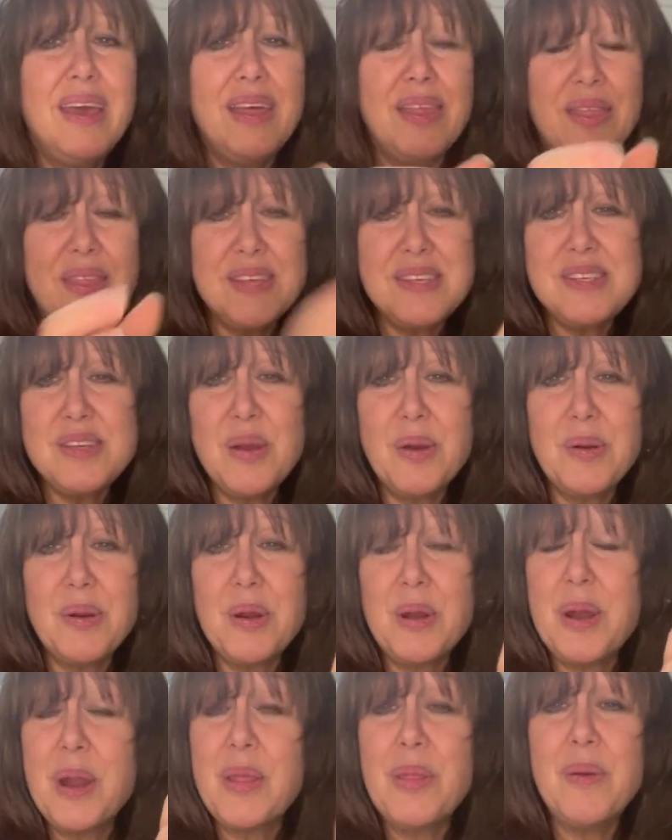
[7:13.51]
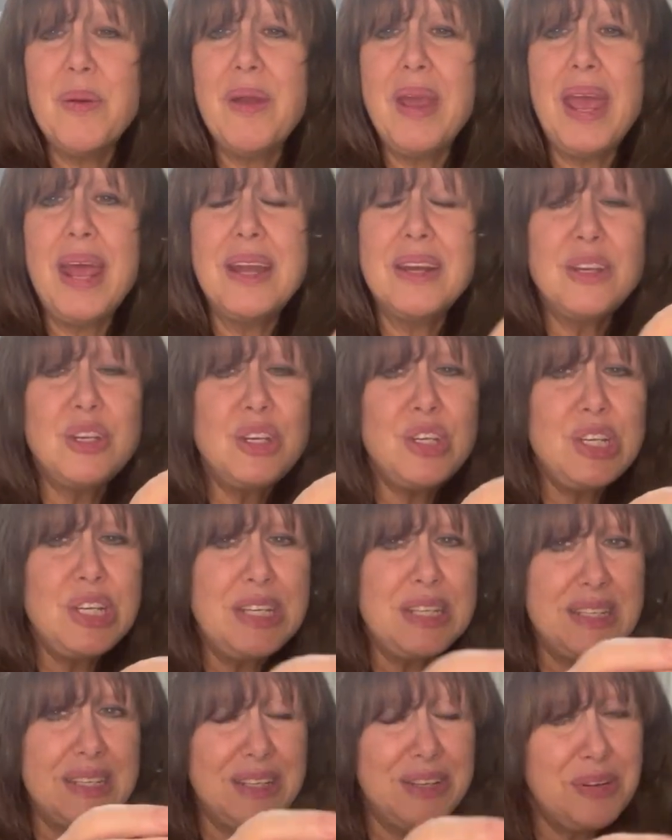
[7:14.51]
this yarn on another, and she
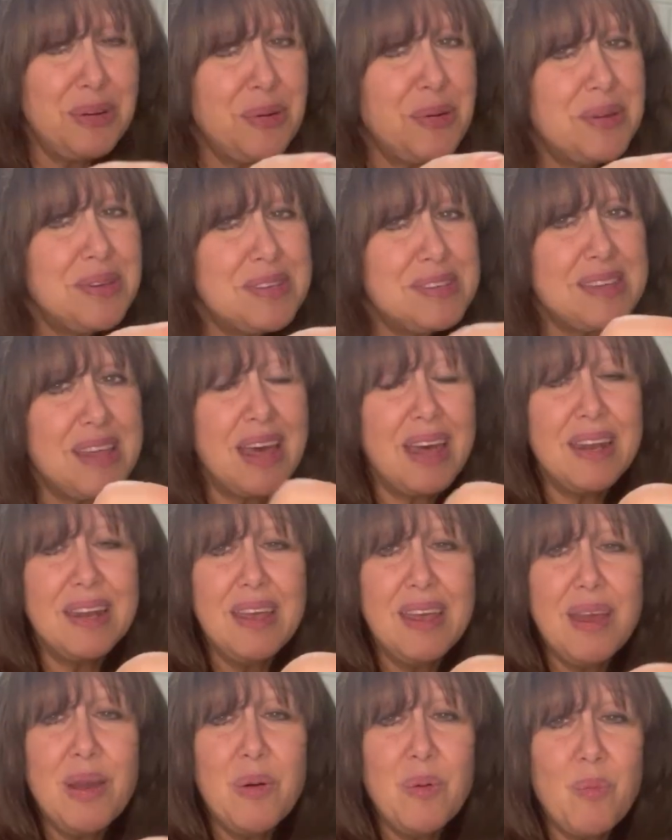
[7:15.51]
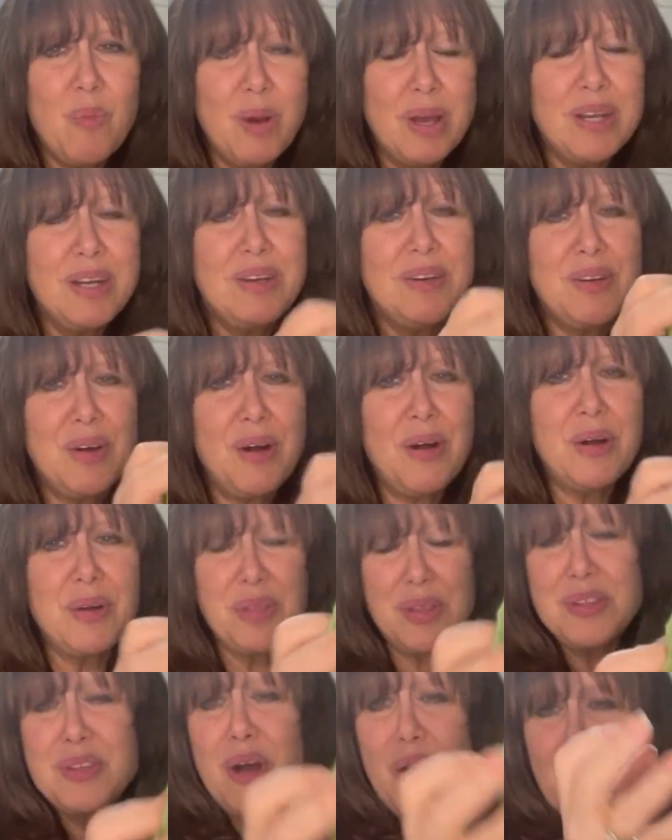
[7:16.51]
did notice that one dog,
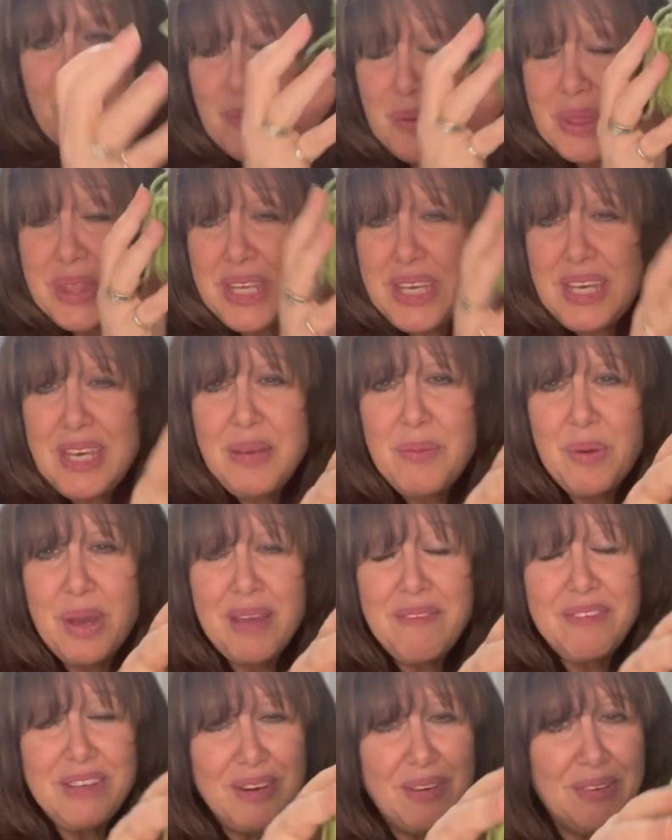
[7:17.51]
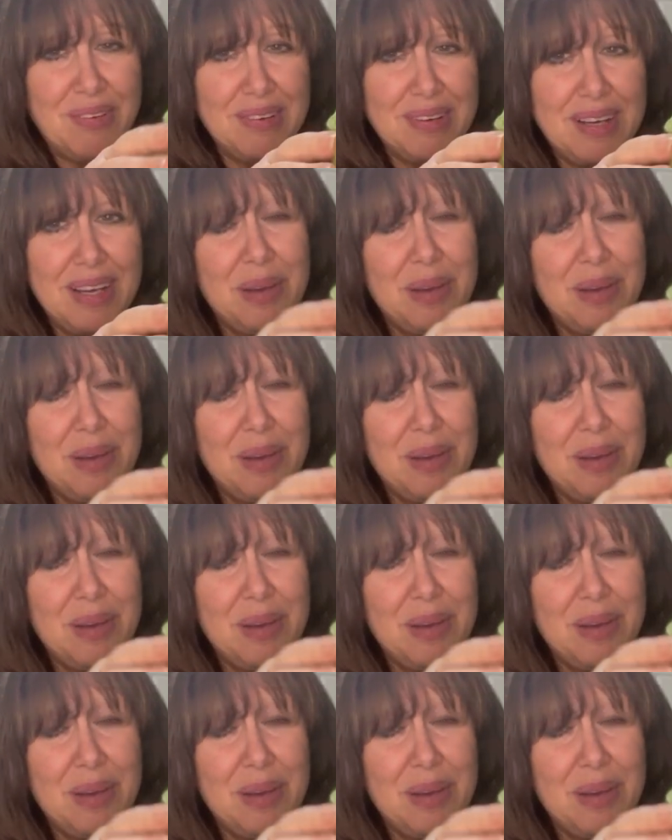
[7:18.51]
the dog with the heat wave yarn,